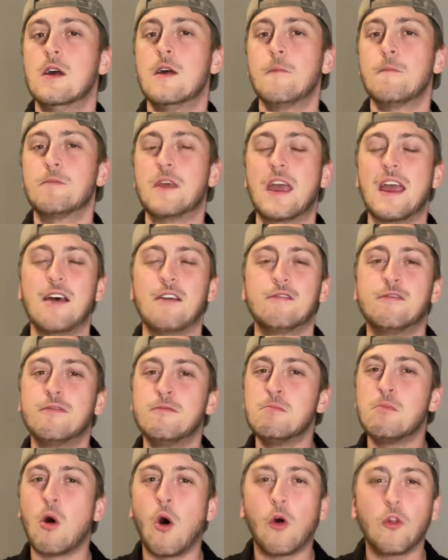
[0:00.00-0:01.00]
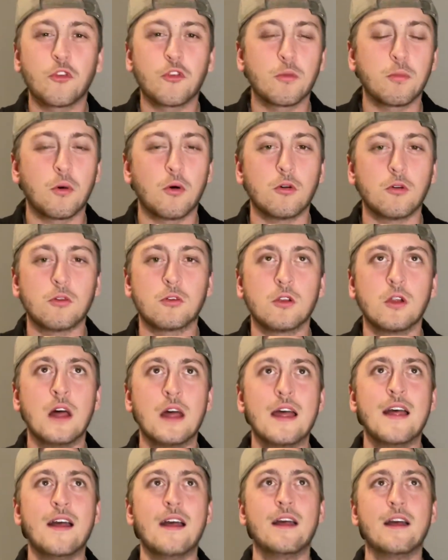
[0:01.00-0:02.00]
They have multiple
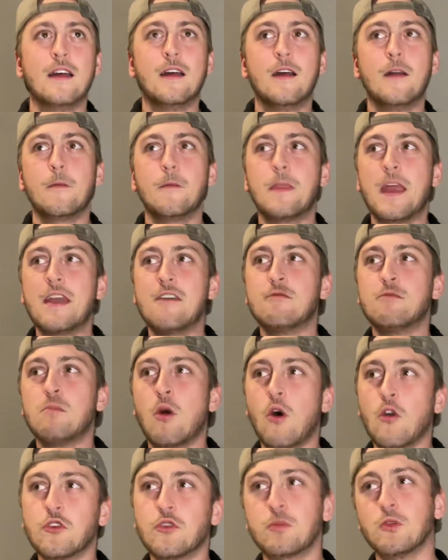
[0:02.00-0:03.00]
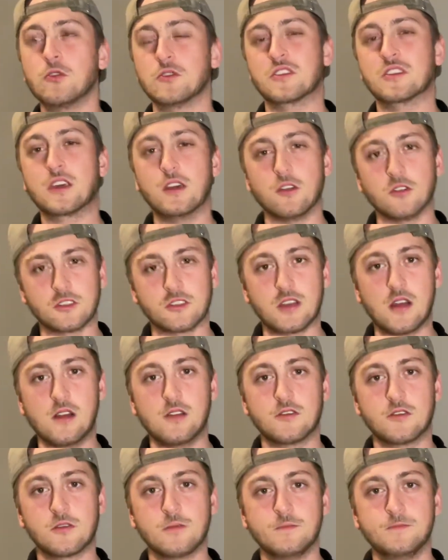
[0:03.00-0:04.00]
they have multiple skill
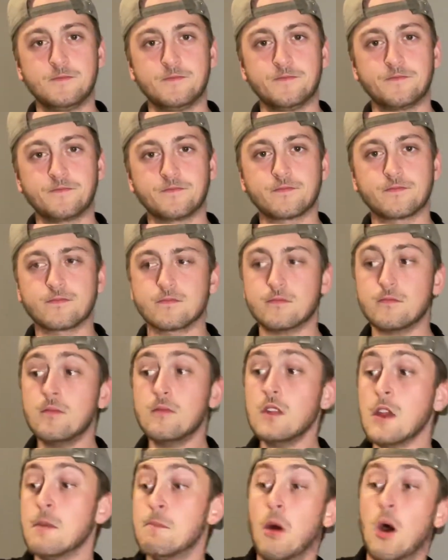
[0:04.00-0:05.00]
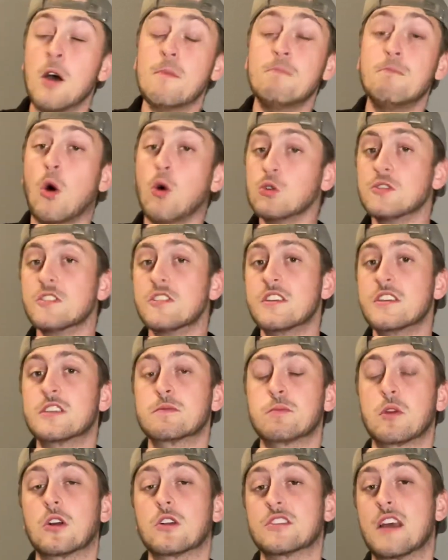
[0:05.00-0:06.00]
sets. But most of these
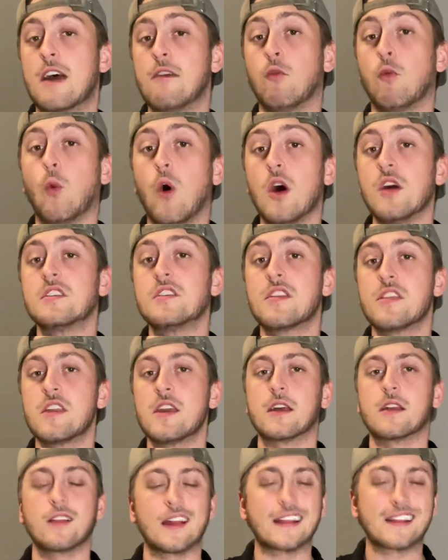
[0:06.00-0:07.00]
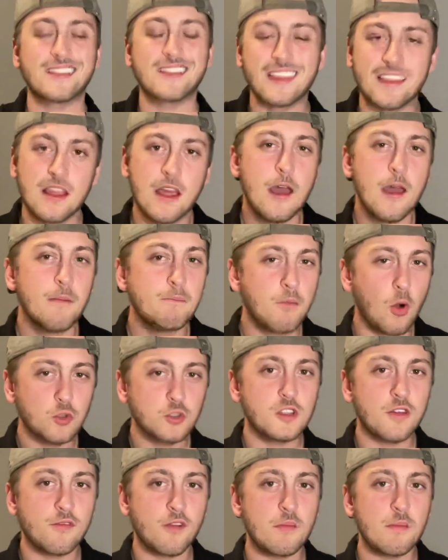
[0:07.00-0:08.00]
players have one thing. Like most
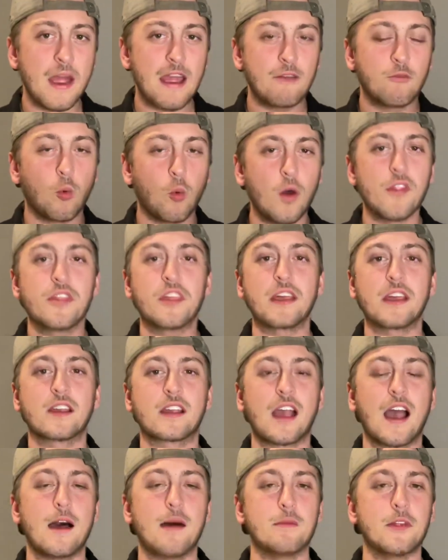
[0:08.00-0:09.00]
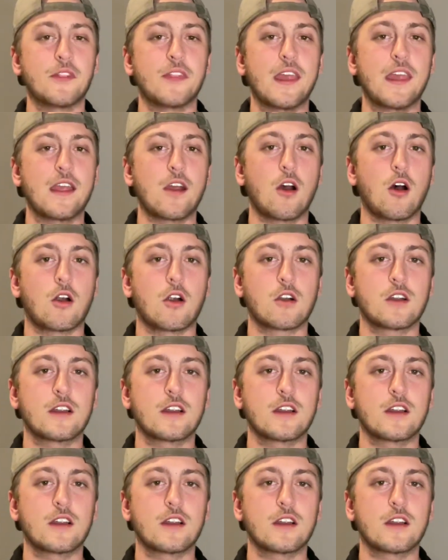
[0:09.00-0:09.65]
of them have one thing in common. They are